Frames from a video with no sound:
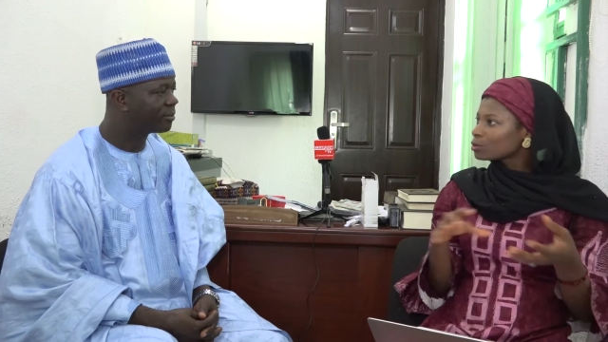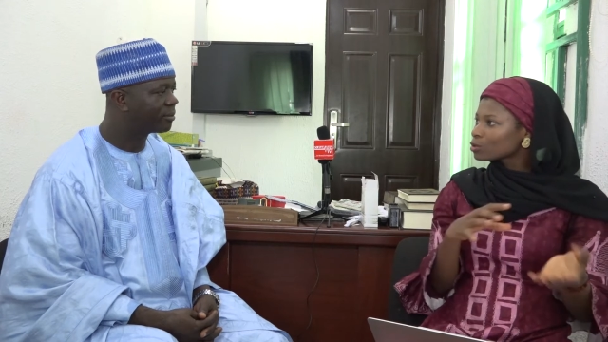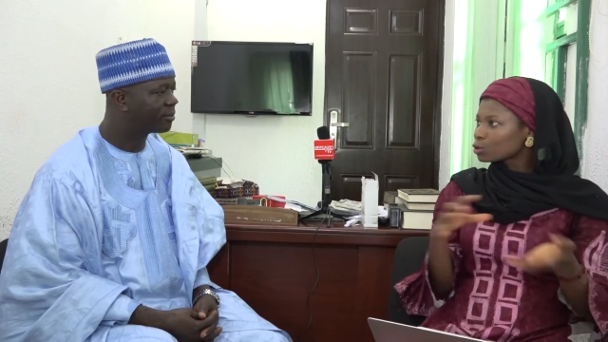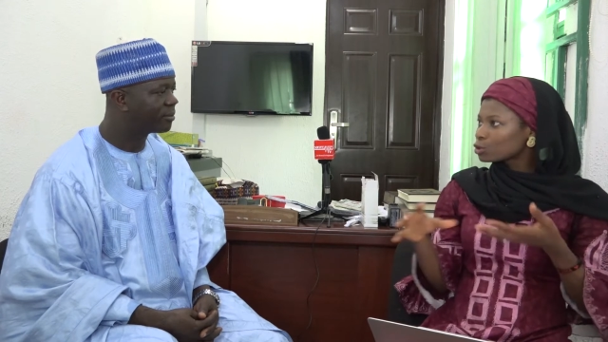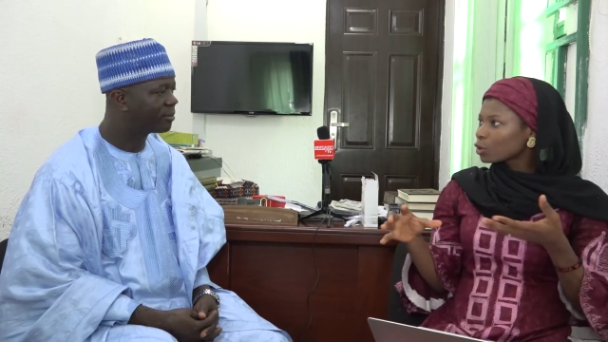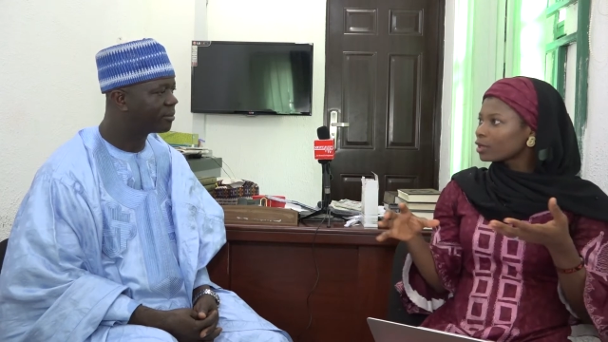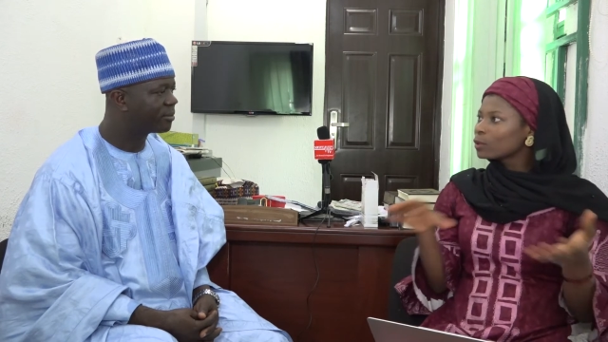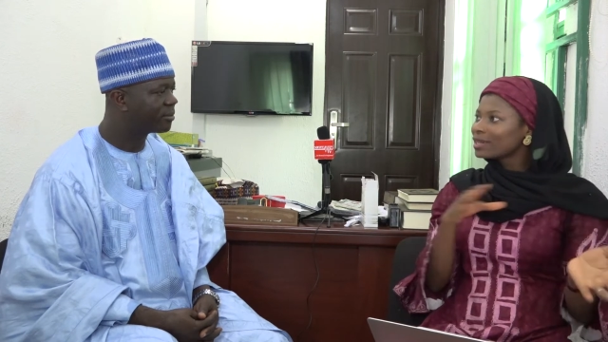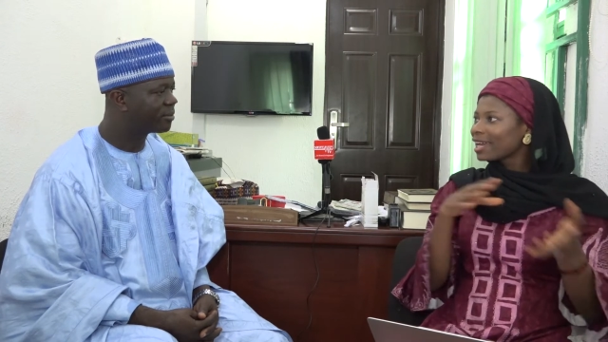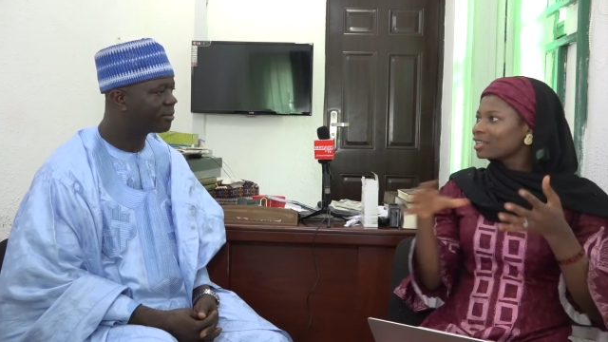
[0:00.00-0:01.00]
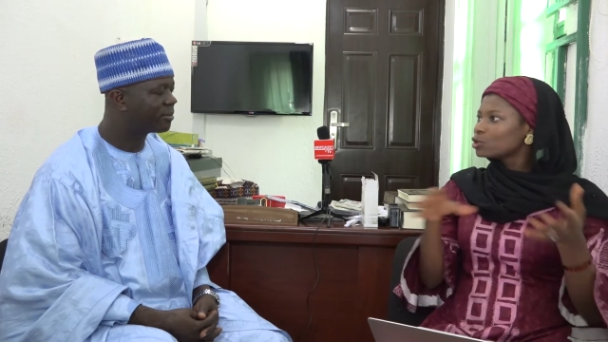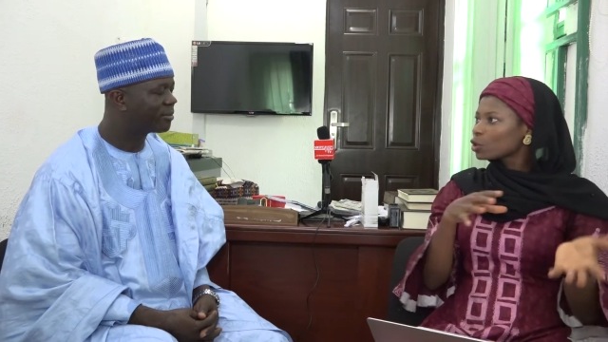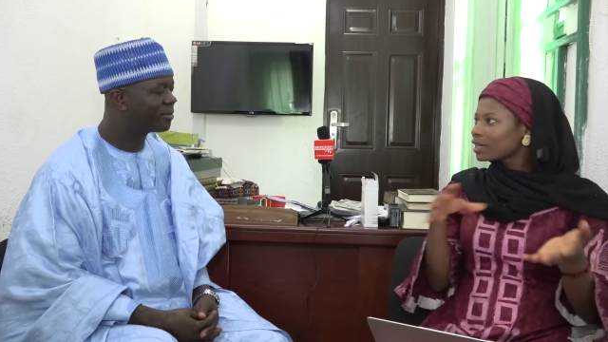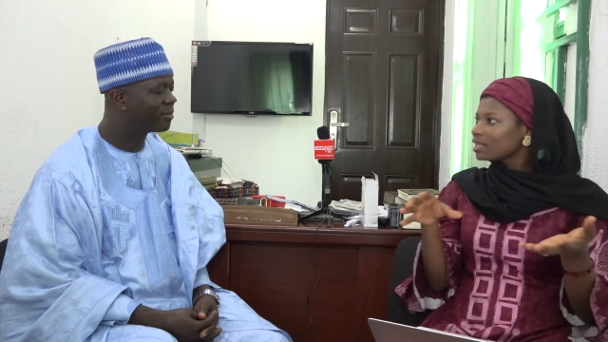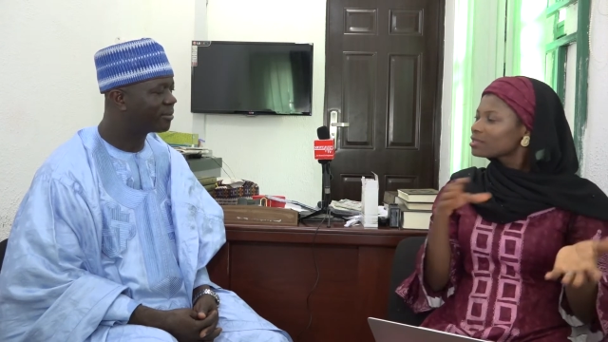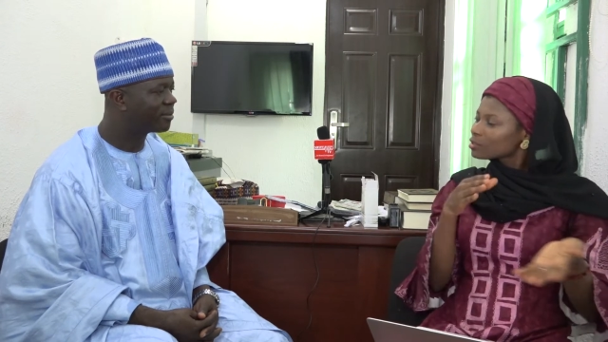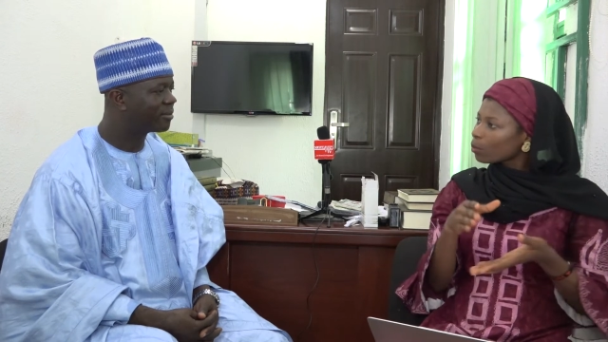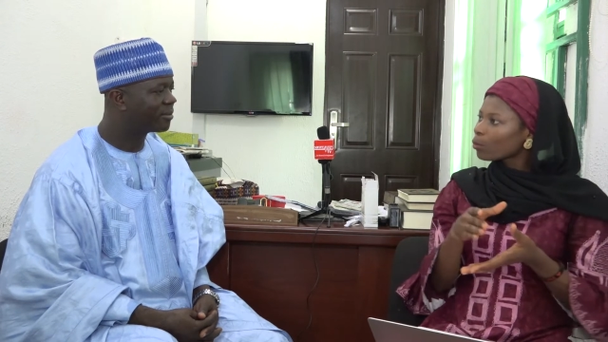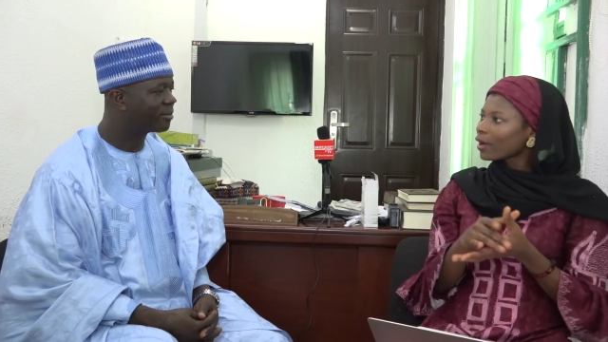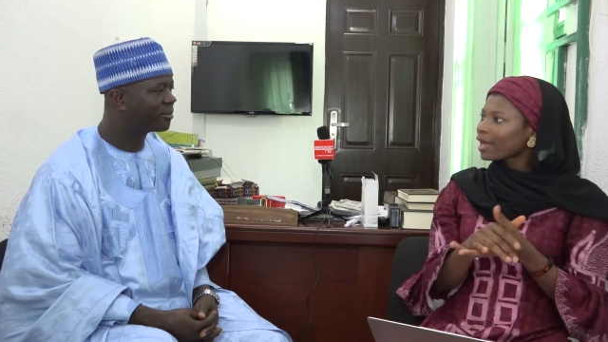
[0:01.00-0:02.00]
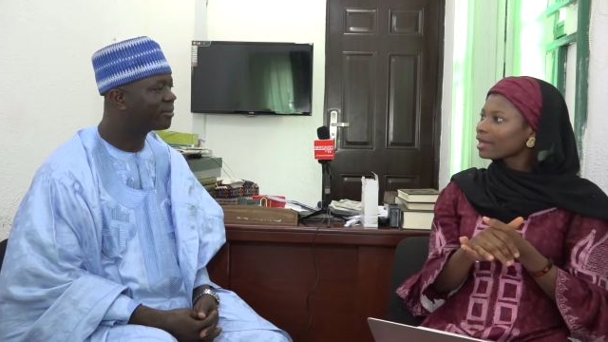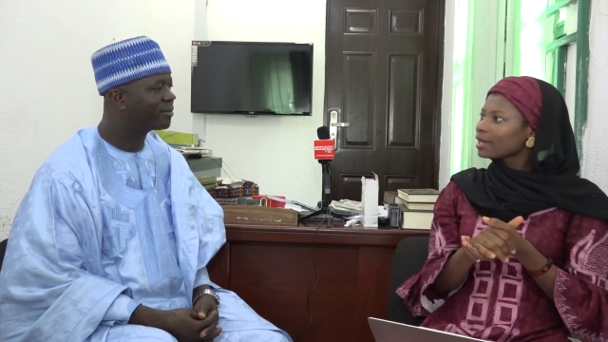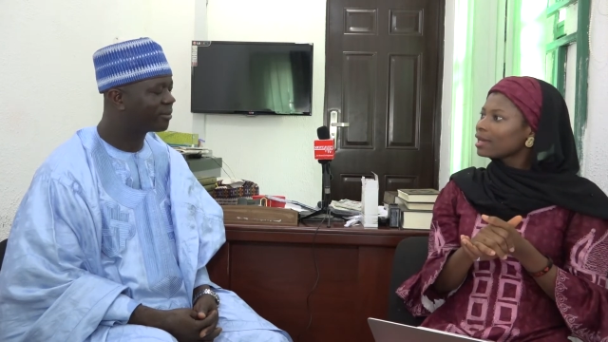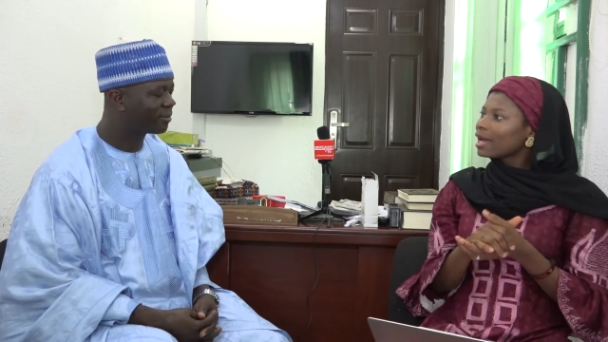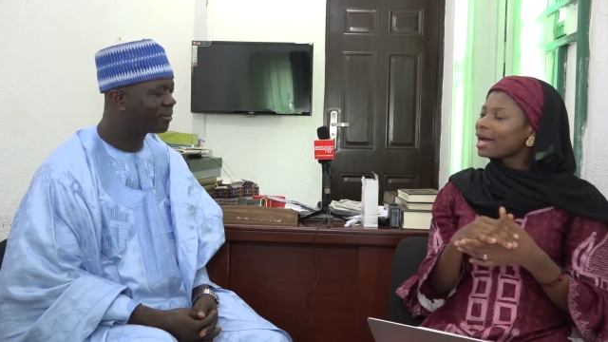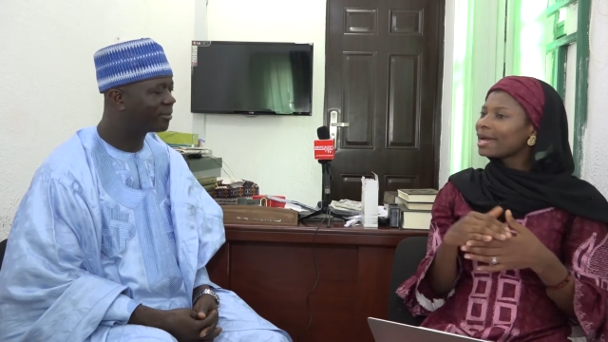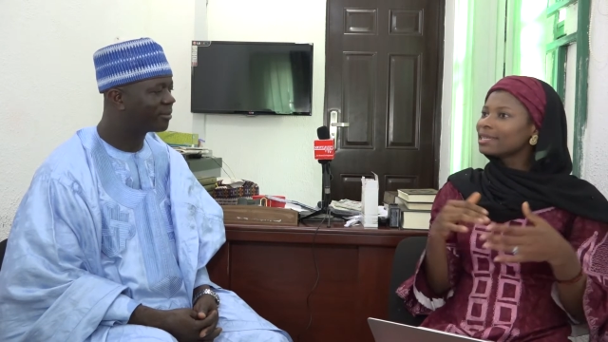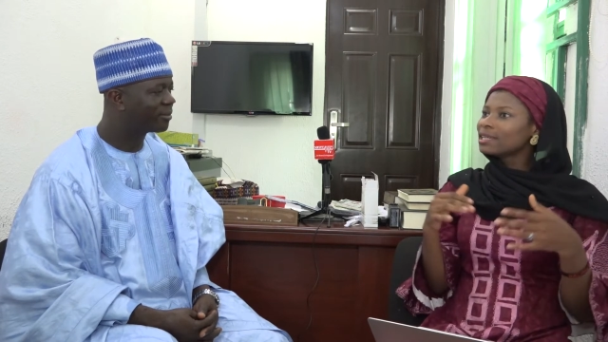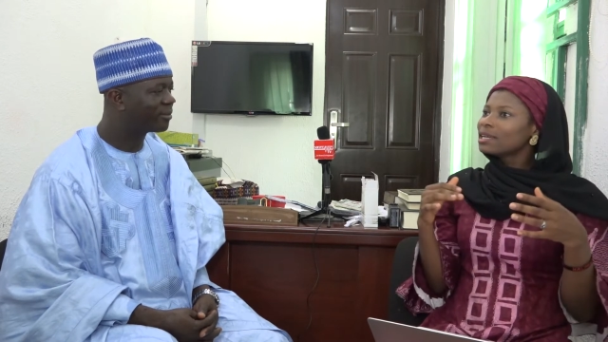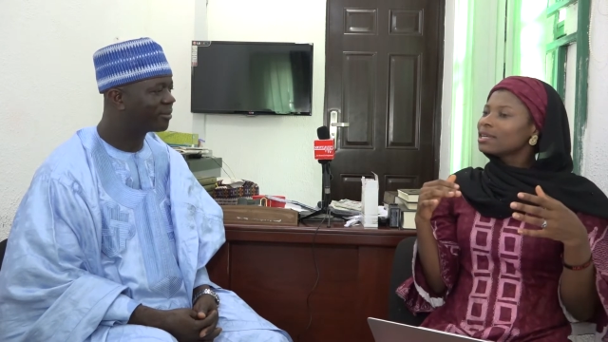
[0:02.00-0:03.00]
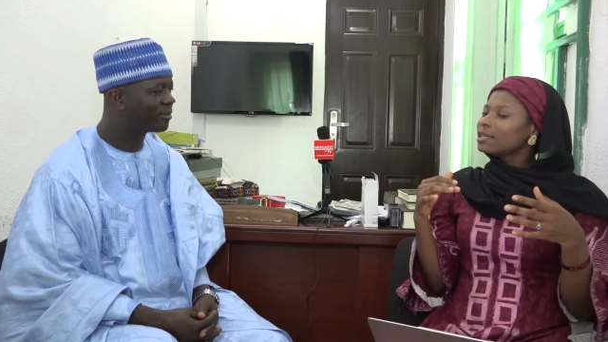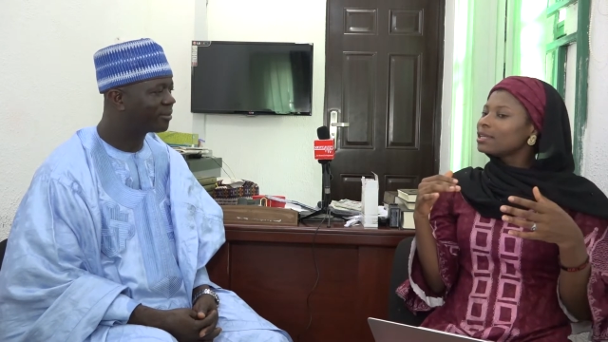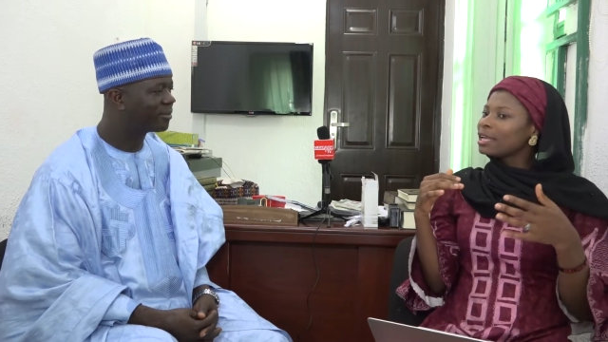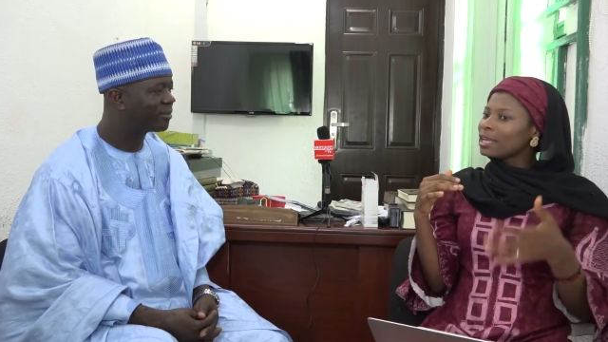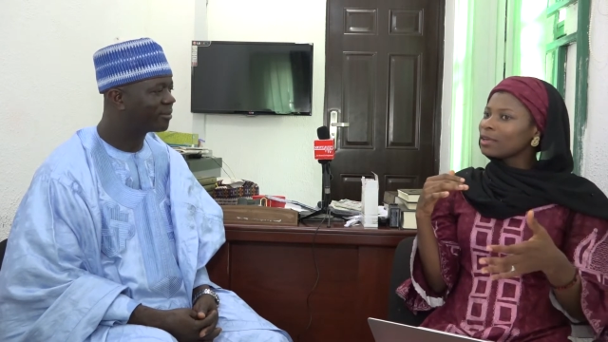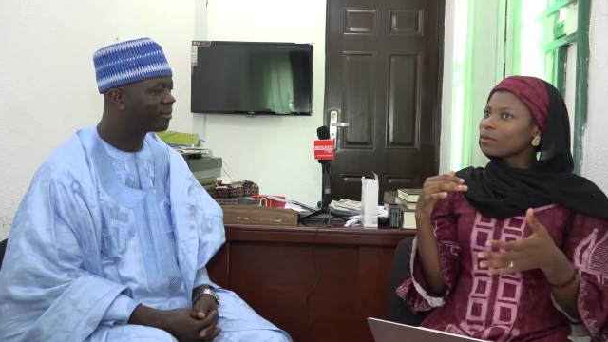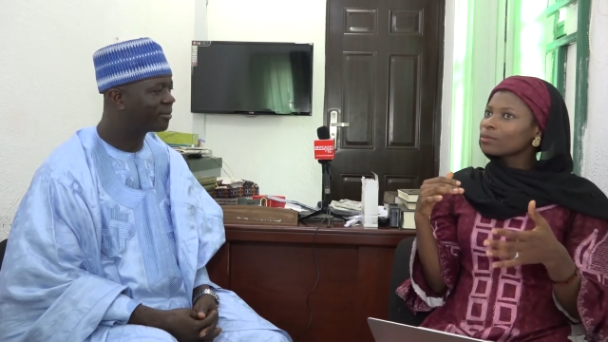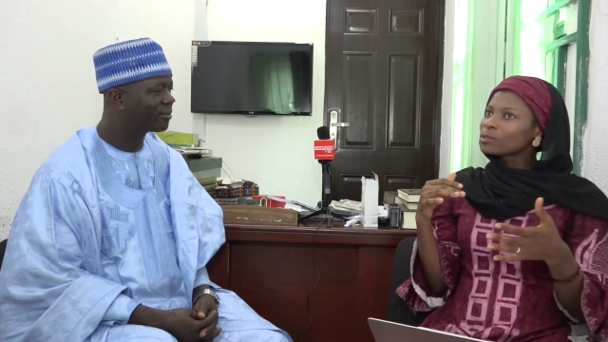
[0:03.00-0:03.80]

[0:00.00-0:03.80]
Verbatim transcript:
Speaker 1: sojourn or they are joining somewhere and they